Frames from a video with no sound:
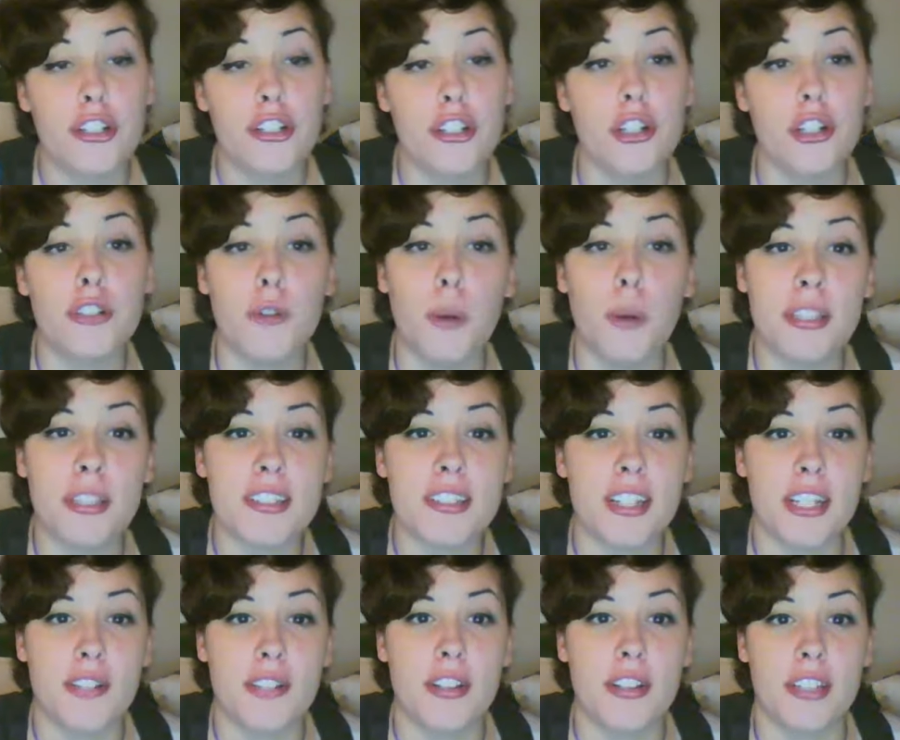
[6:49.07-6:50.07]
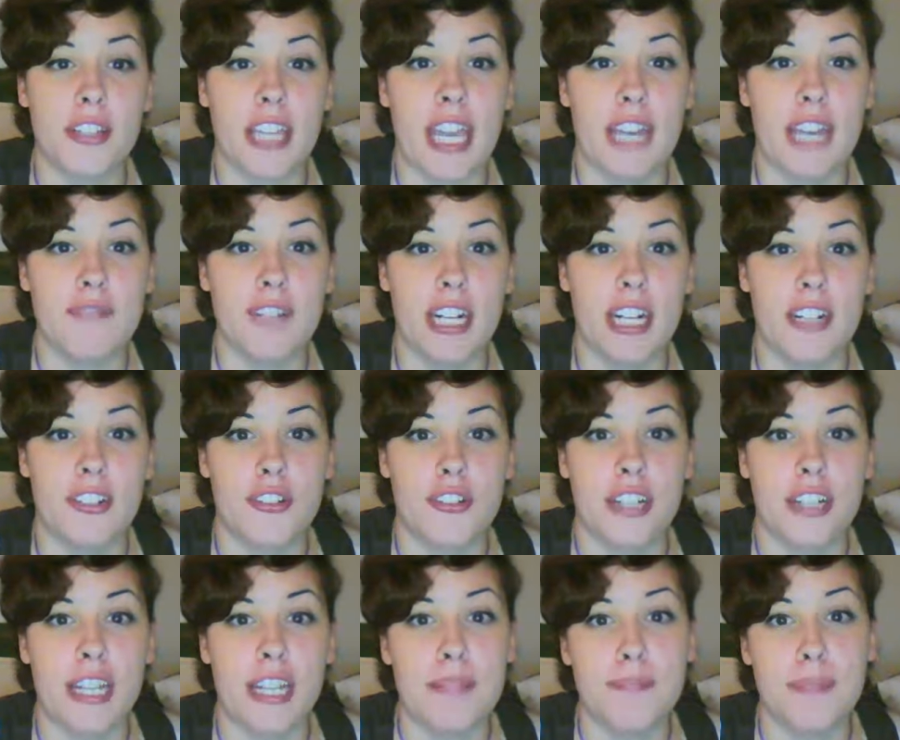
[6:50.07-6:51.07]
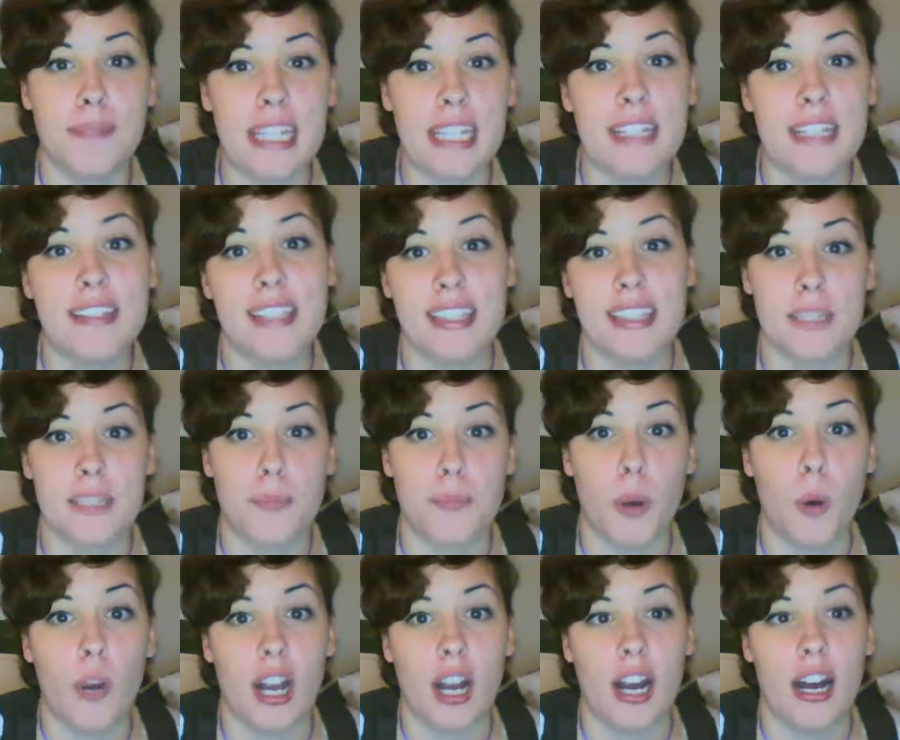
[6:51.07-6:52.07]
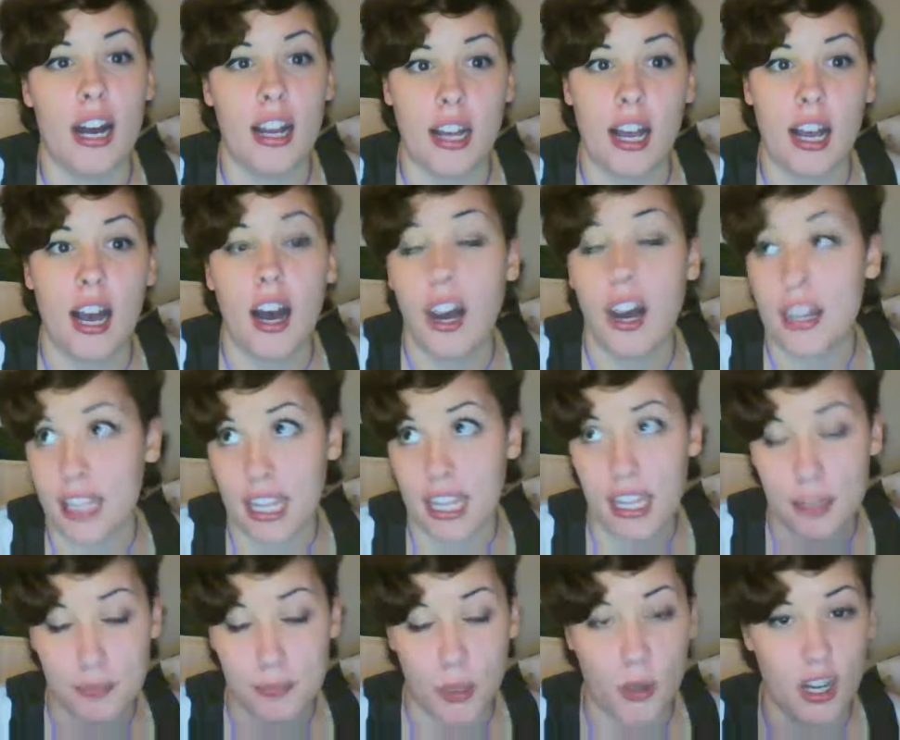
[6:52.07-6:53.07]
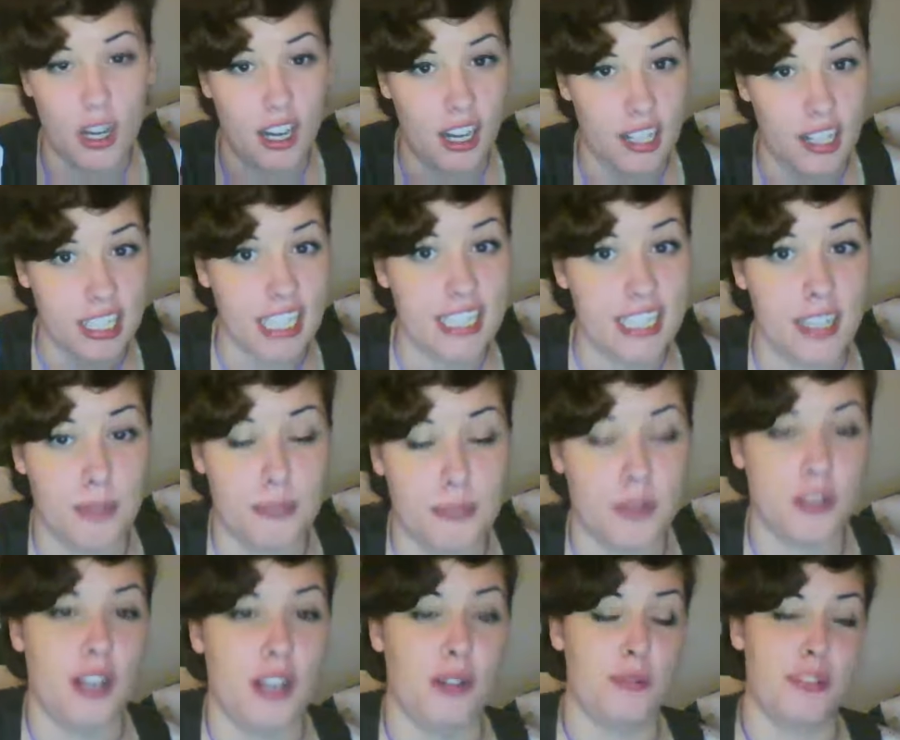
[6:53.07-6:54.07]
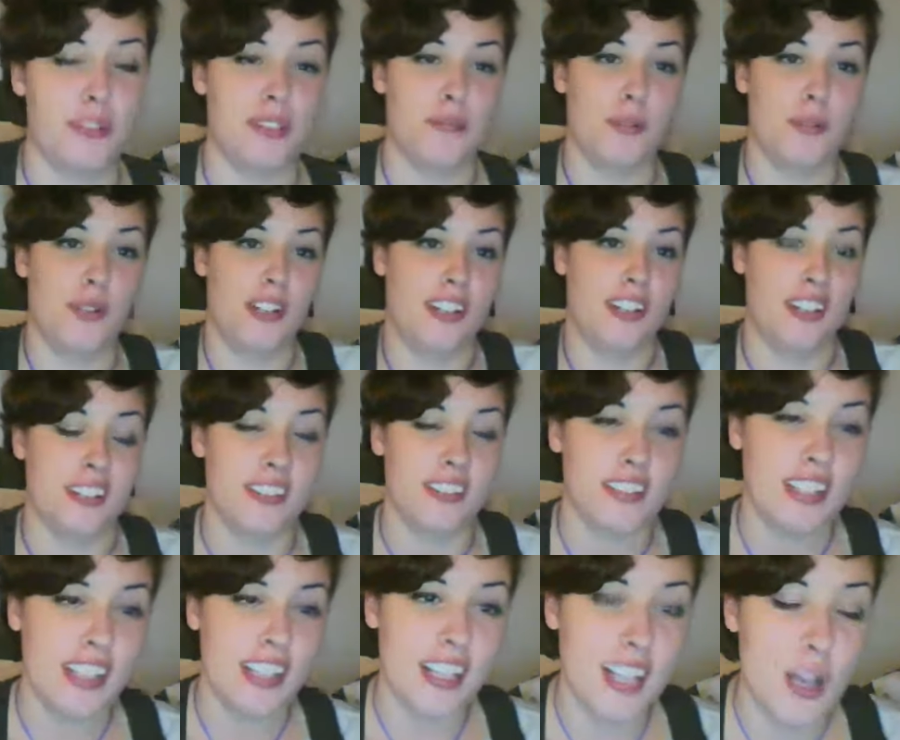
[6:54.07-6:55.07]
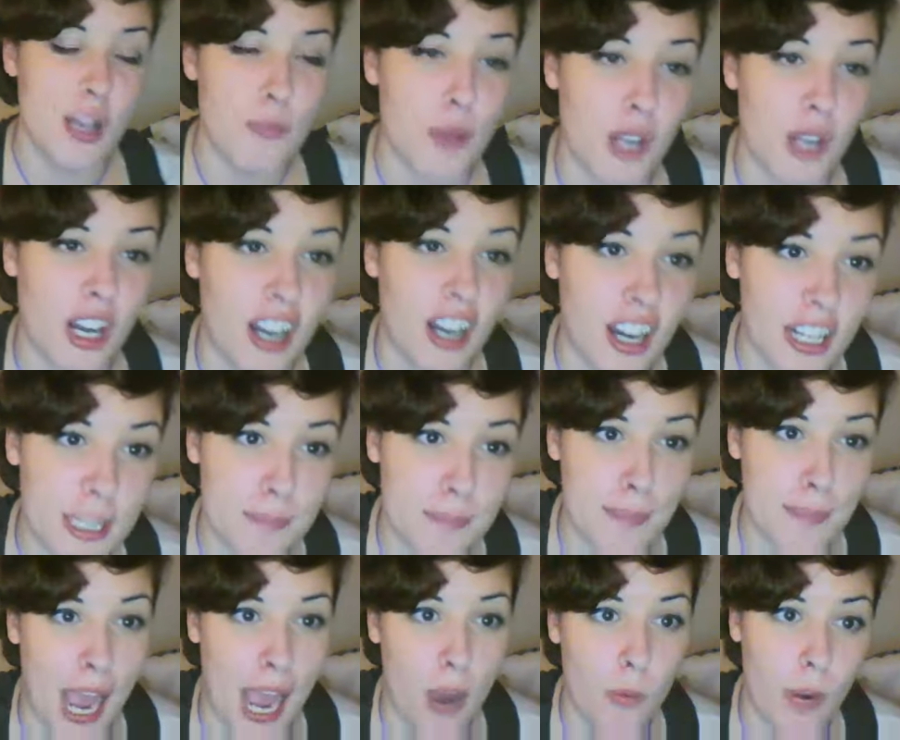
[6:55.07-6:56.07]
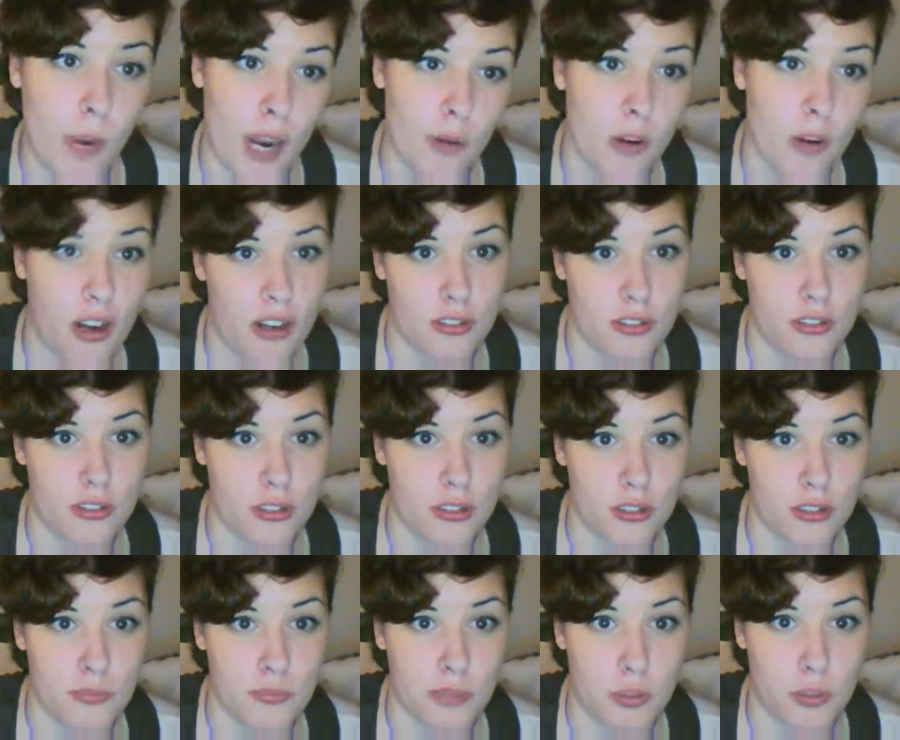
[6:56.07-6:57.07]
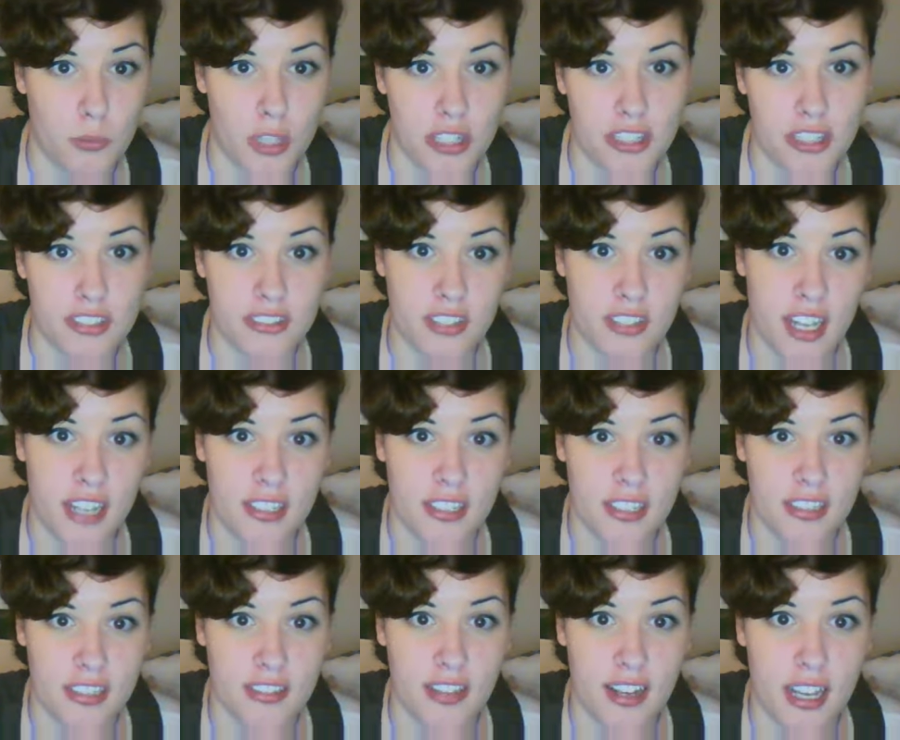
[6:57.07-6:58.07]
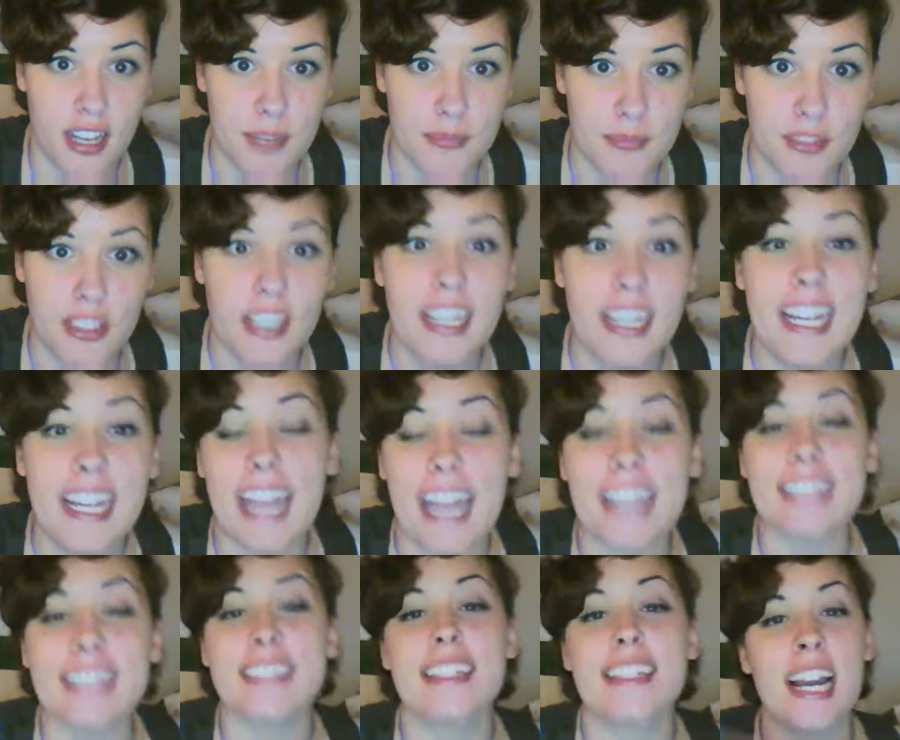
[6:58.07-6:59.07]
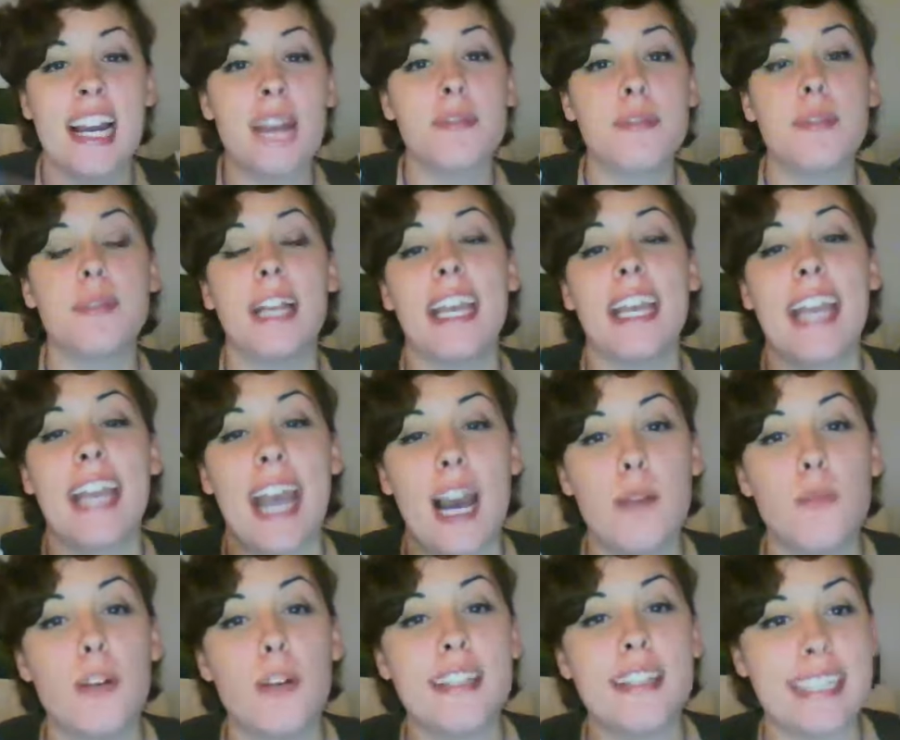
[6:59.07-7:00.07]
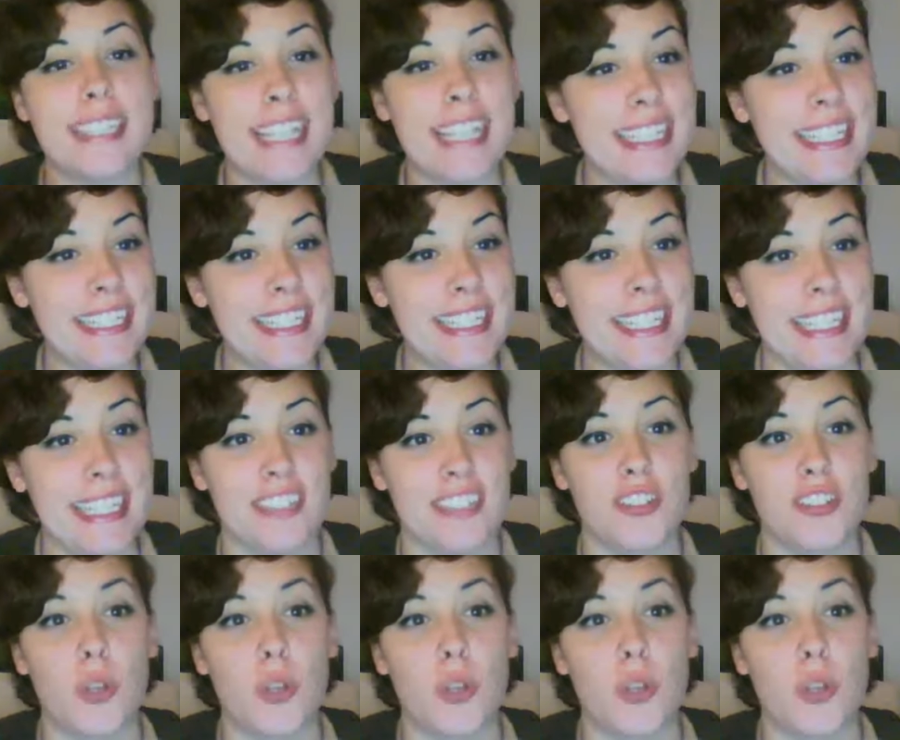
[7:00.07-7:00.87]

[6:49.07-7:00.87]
Girl, you won't be sitting around the campfire stringing beads in this Pocahottie, not, I almost said Pocahontas, Pocahottie powwow costume. The work is done, and it's time to play cowboys and Indians.